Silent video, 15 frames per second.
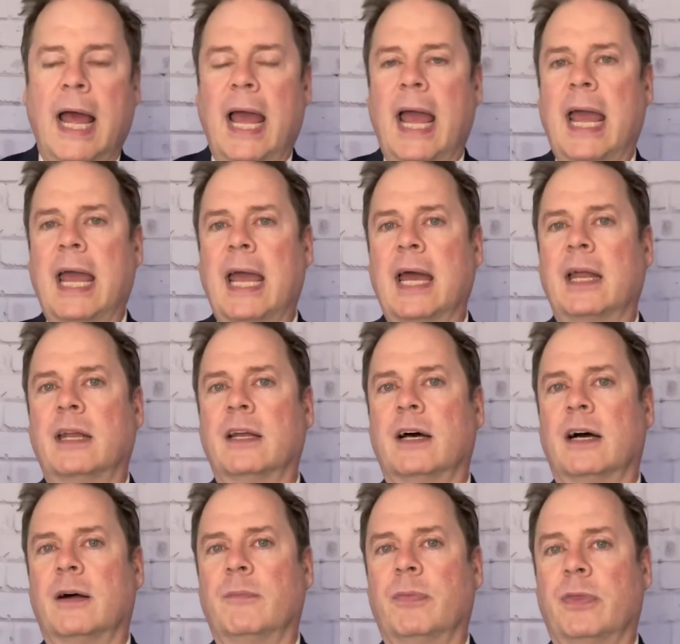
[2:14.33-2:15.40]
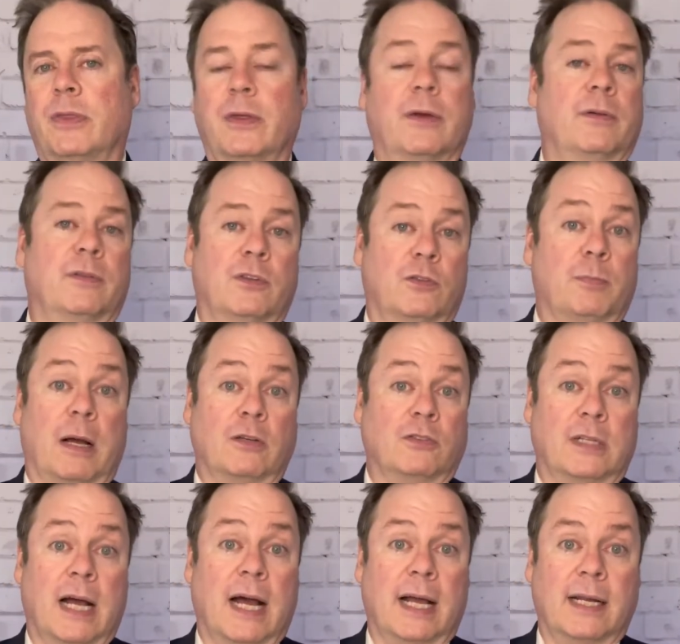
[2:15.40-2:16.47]
And the spouse
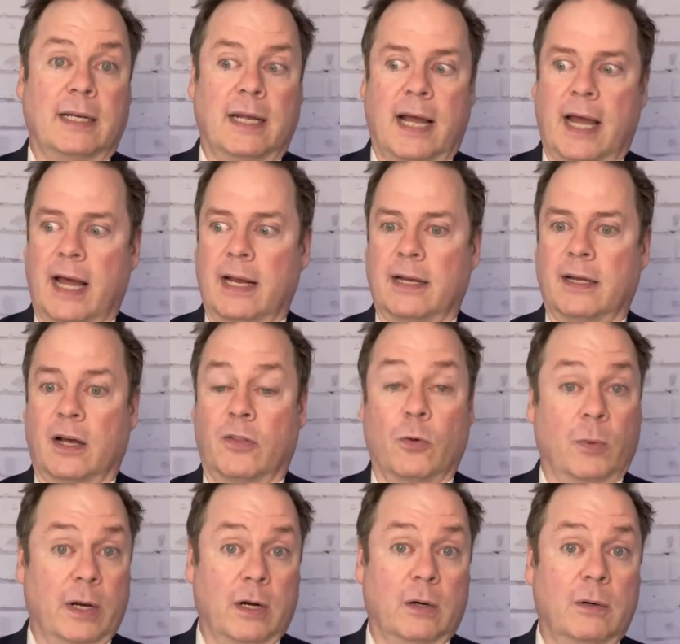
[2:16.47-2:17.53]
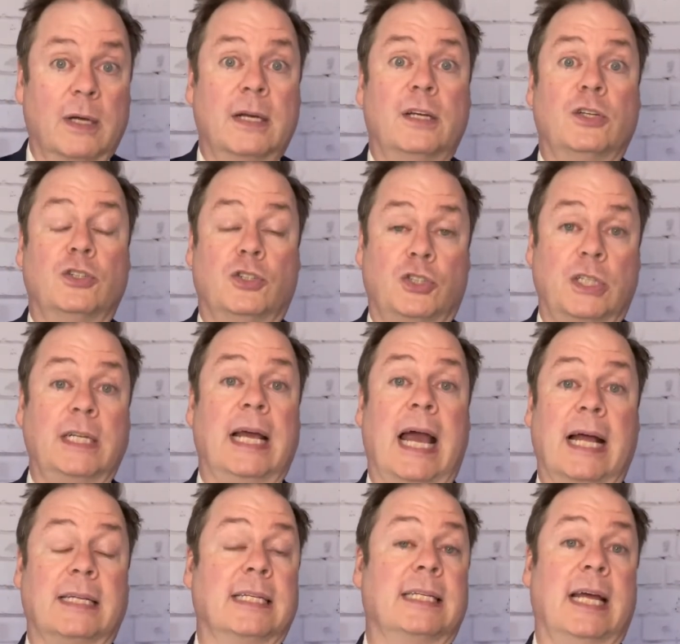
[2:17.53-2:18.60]
died, and the widow, she
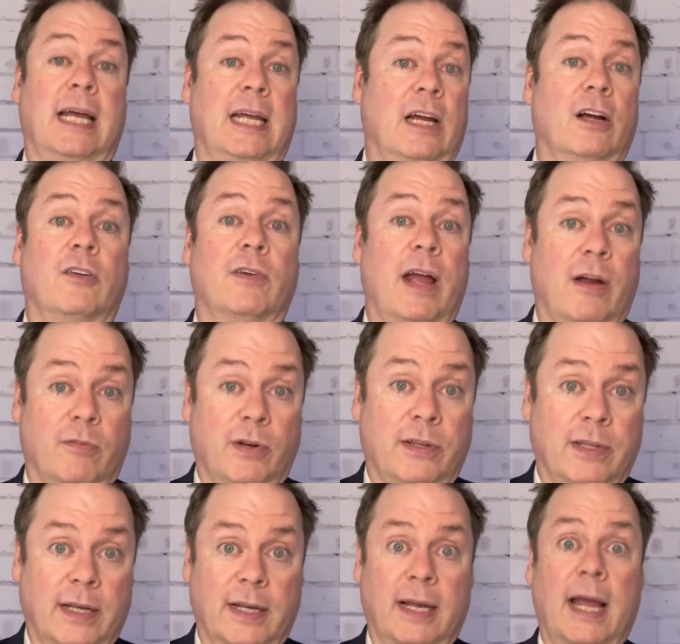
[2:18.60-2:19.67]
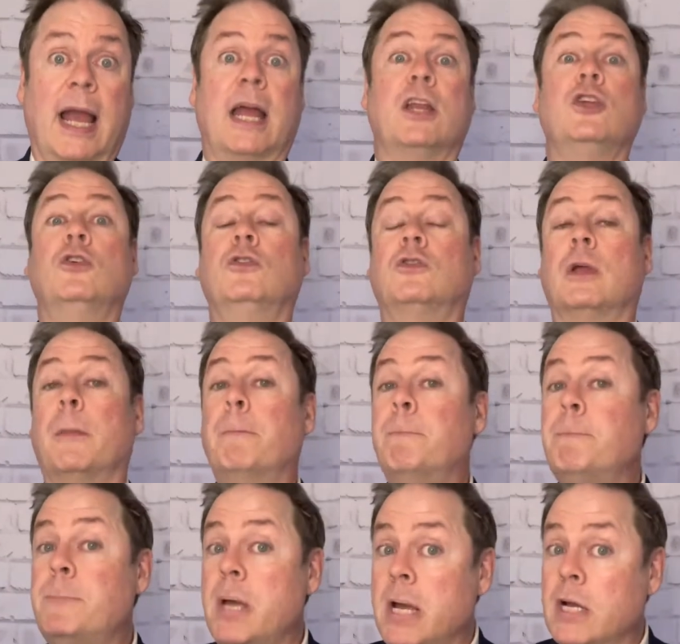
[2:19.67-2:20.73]
had to take care of everything and used a
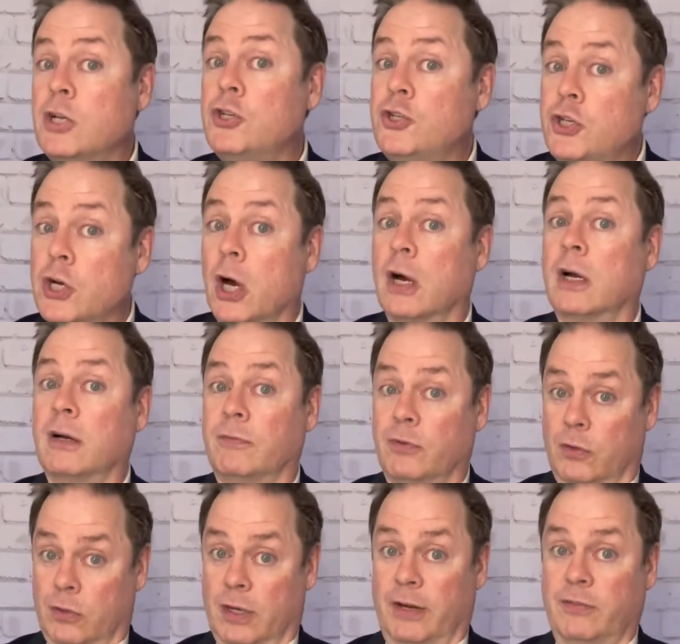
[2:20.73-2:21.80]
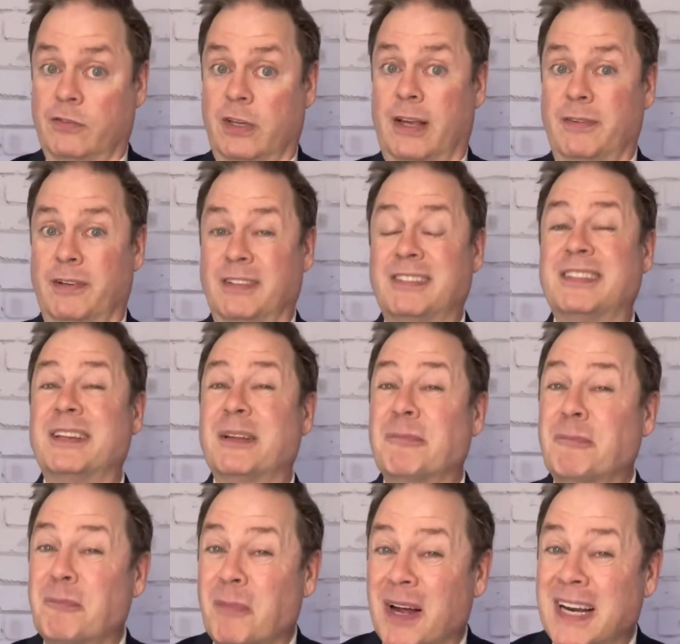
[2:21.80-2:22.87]
big chunk of her life savings, the
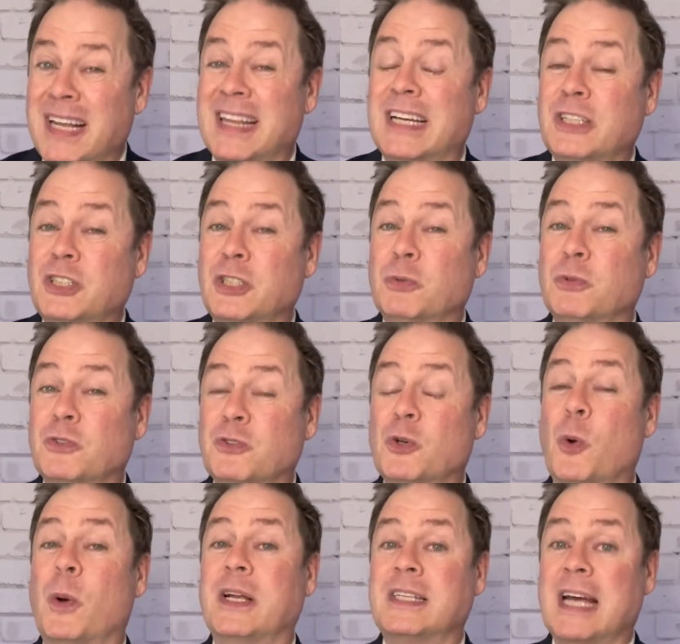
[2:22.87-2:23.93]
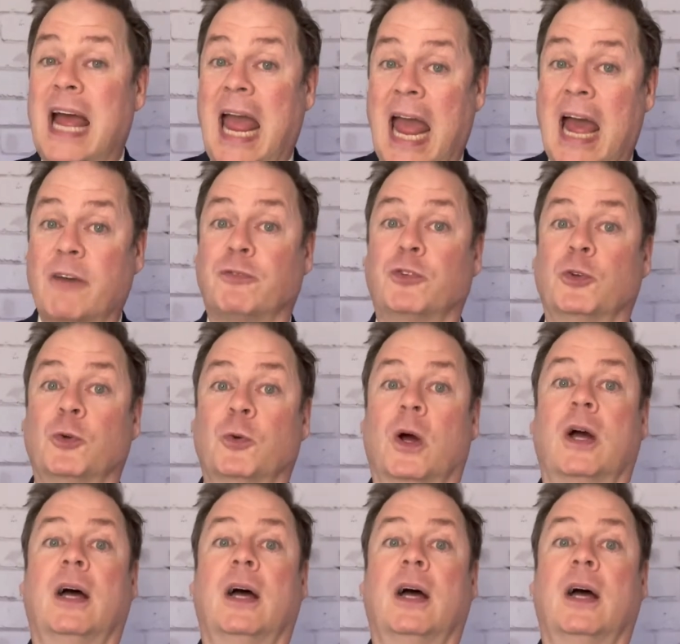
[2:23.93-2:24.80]
money that she was going to have to